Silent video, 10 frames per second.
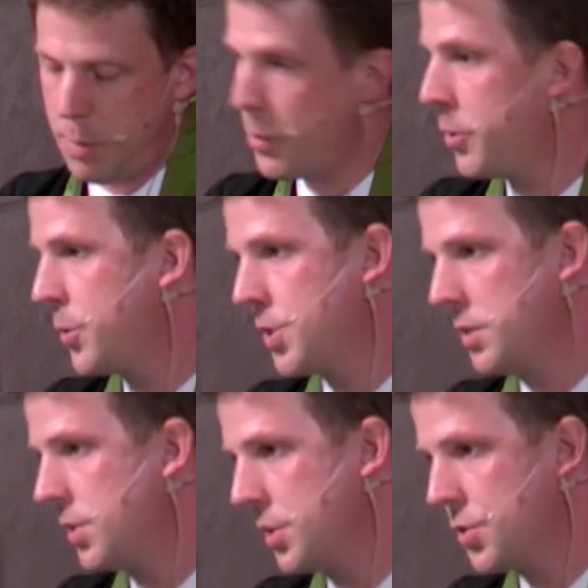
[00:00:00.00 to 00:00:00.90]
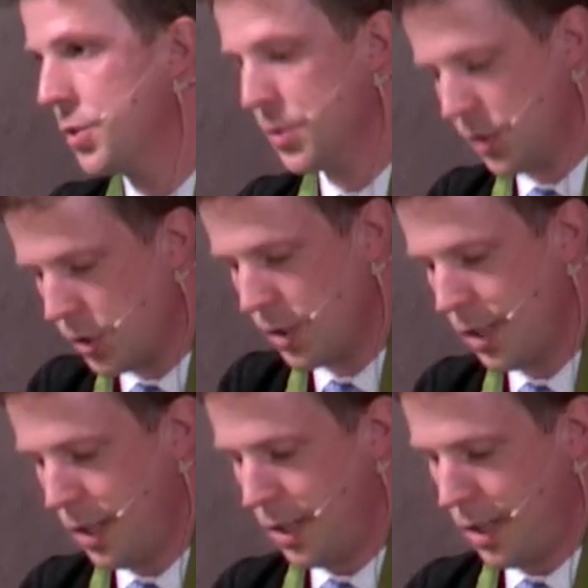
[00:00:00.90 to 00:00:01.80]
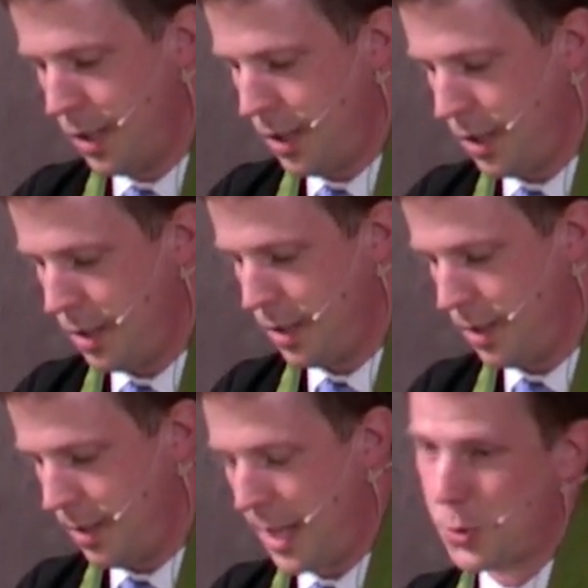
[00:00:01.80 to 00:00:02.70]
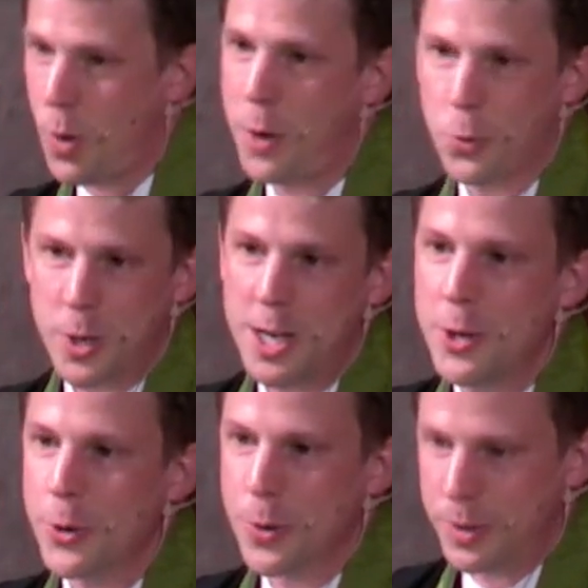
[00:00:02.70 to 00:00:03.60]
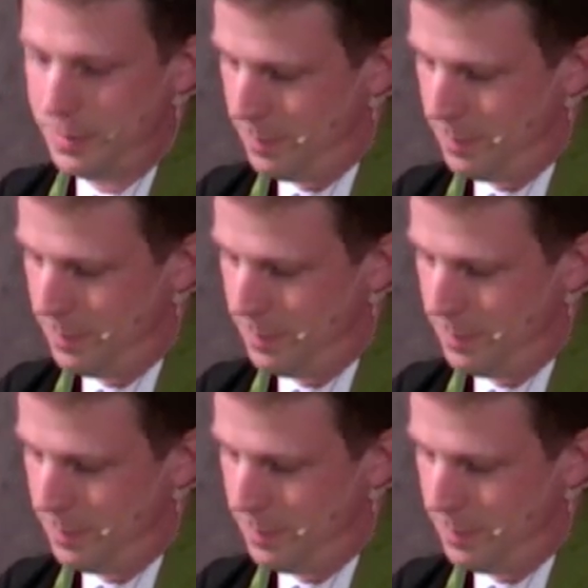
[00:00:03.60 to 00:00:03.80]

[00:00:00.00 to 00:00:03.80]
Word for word: brothers and sisters, that's why we're here.